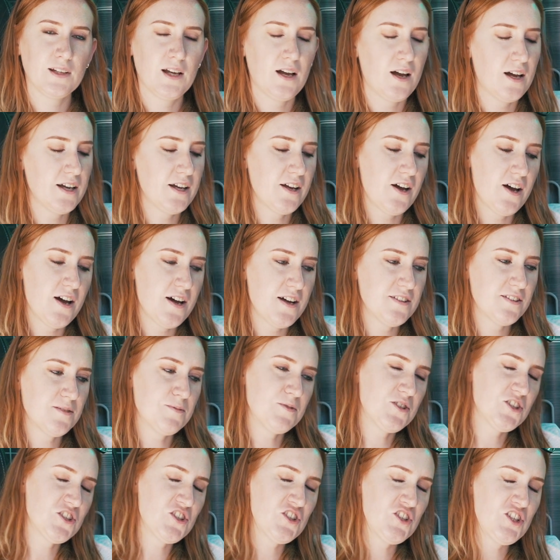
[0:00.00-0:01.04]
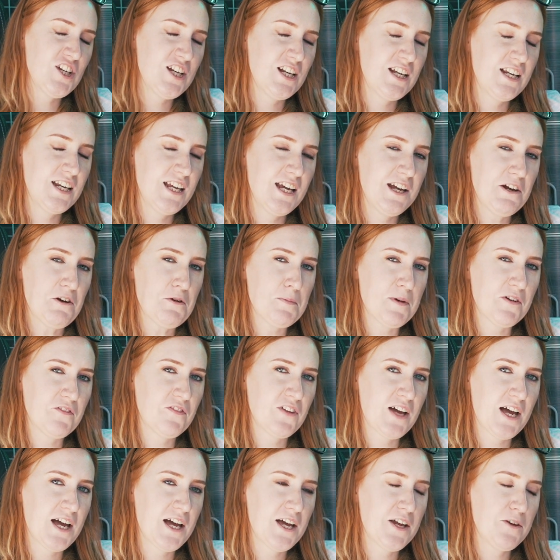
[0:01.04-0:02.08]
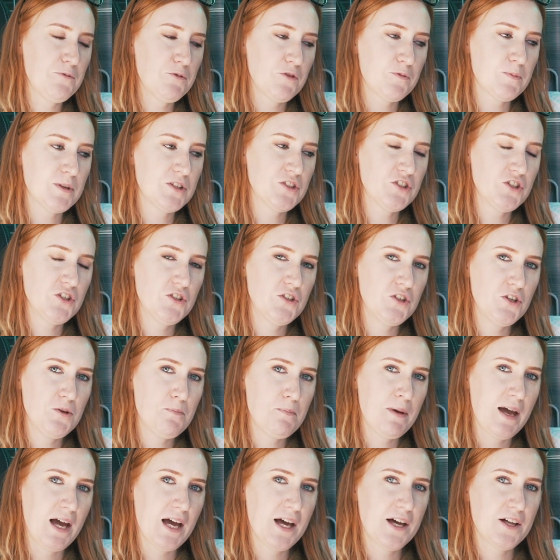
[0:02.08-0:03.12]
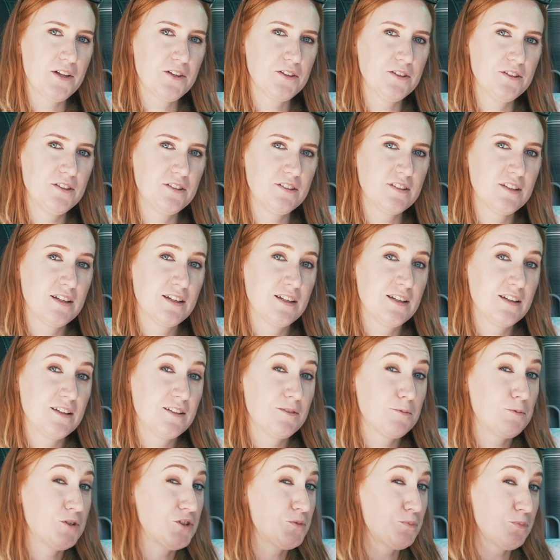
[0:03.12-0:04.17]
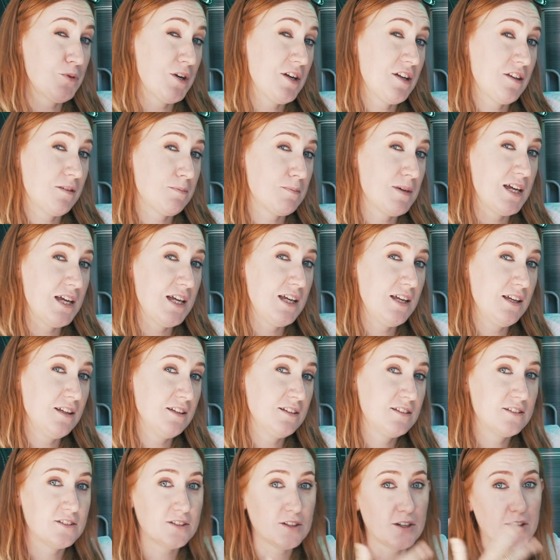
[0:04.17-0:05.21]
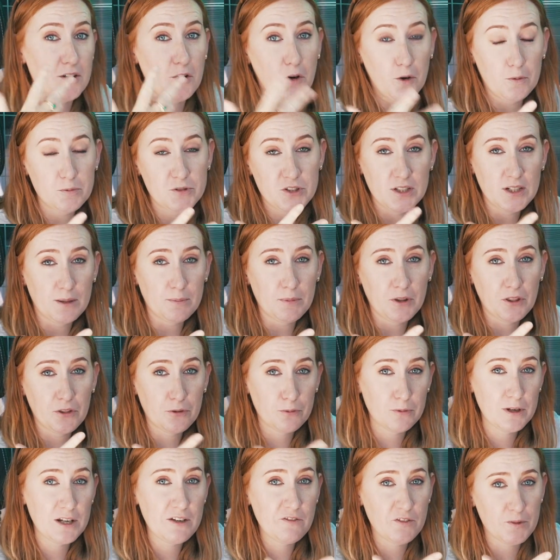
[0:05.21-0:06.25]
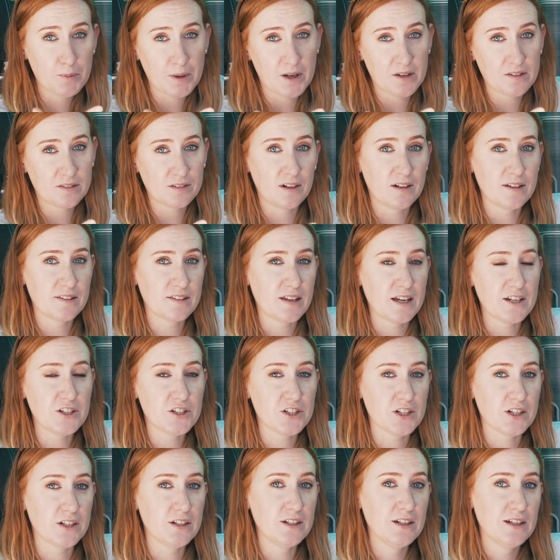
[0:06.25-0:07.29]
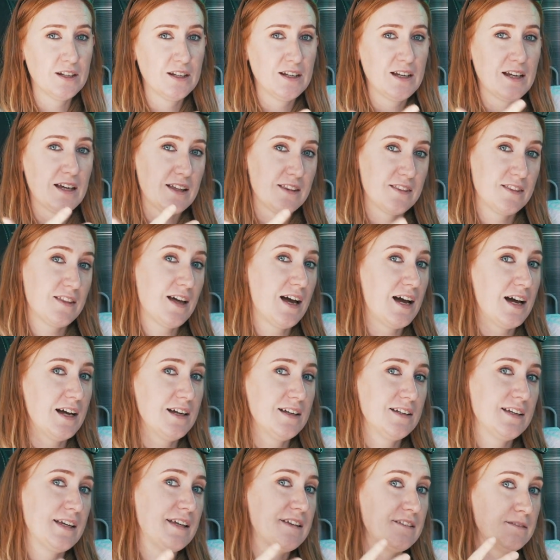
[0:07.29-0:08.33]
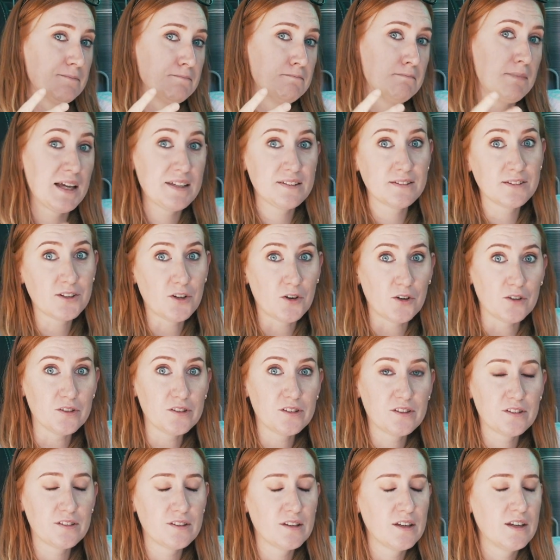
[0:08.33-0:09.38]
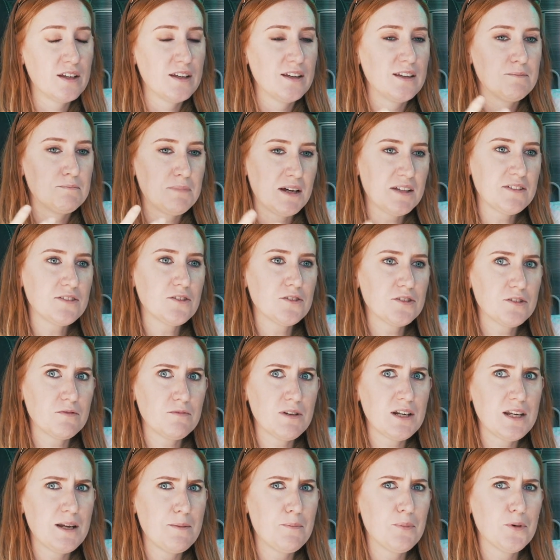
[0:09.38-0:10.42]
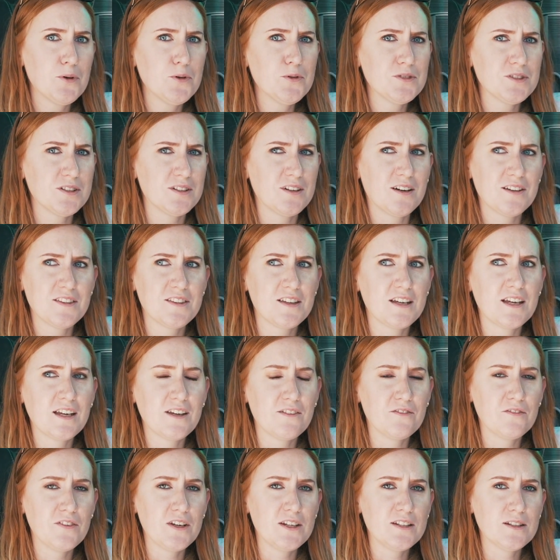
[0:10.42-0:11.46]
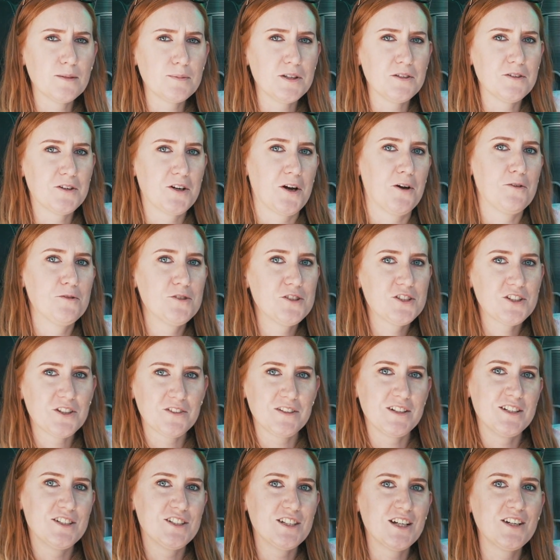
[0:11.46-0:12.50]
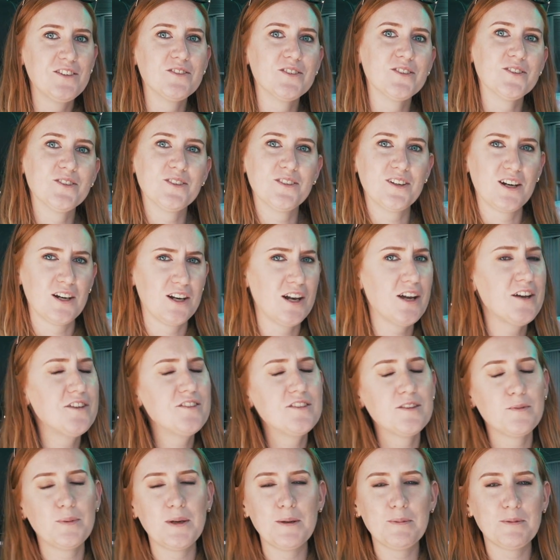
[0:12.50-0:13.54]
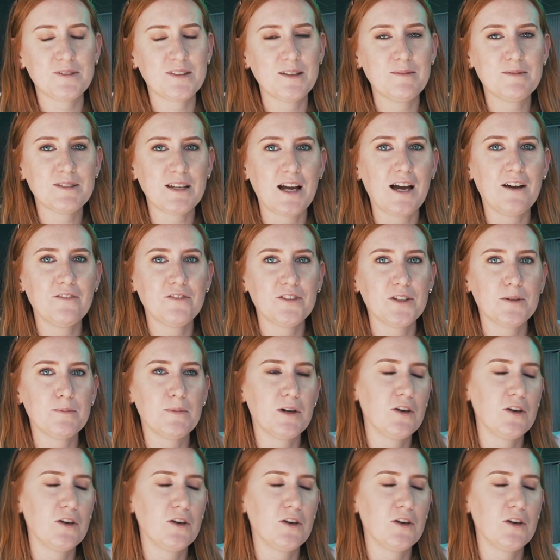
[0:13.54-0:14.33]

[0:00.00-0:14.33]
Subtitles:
Hi guys, I'm just chilling here in my van with my 2 new pals, which brings me to option number 3 for personalisation, and that is mascots. Mascots are really important, I think, in VW culture in general. Loads of people seem to have them.